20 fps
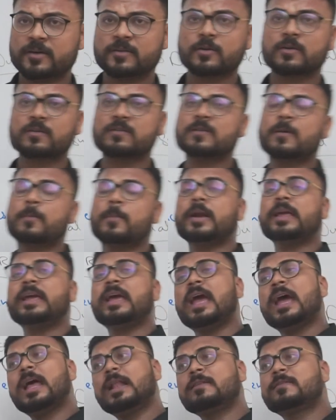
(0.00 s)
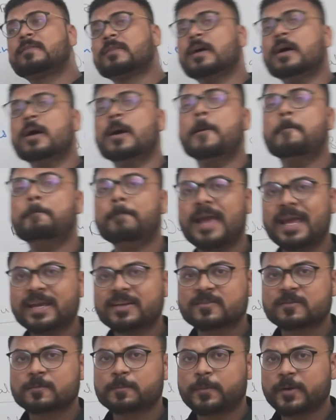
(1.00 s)
or somebody else
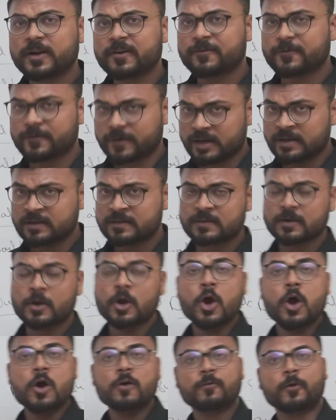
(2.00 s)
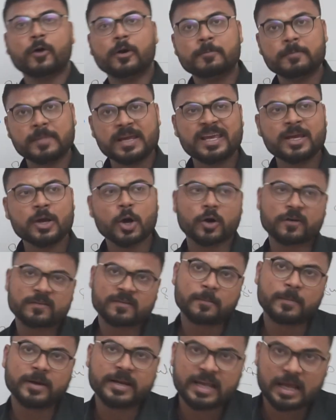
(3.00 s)
makes preference for me or
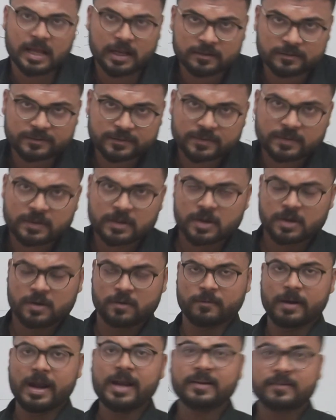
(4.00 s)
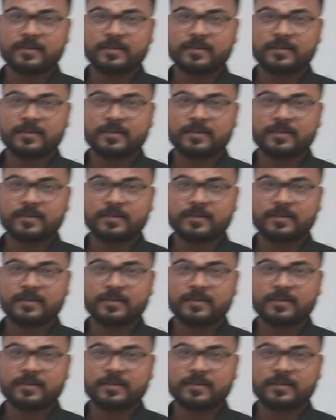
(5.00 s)
somebody else right